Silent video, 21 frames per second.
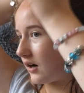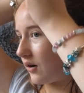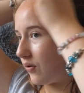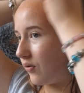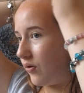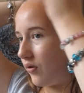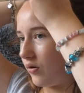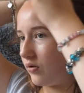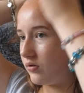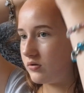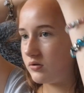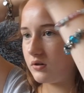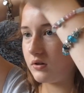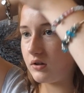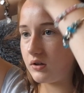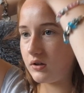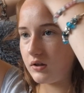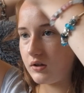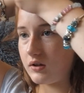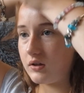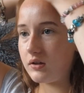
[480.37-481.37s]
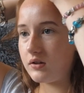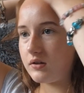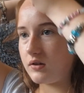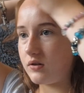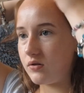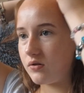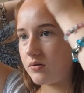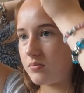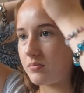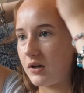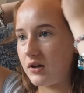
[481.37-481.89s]
at all.
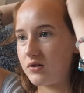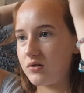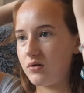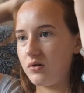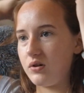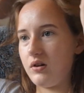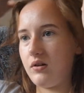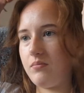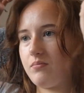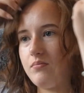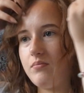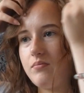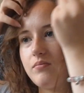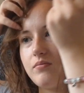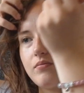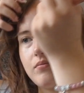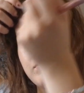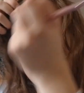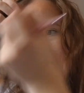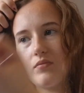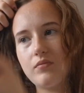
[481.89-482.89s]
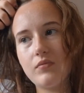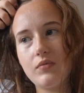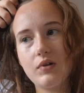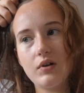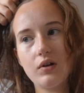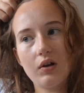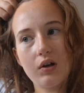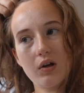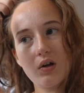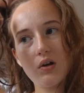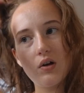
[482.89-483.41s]
Just make sure you
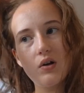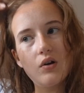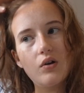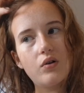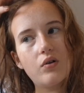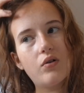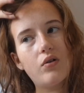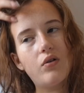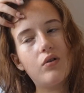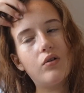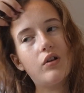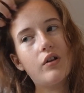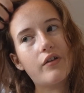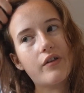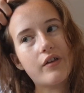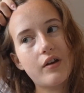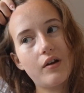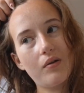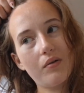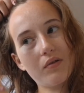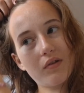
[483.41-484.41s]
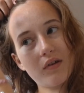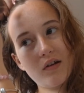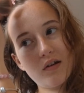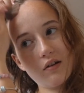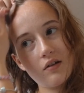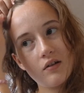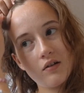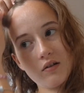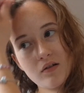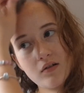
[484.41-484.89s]
colour those in.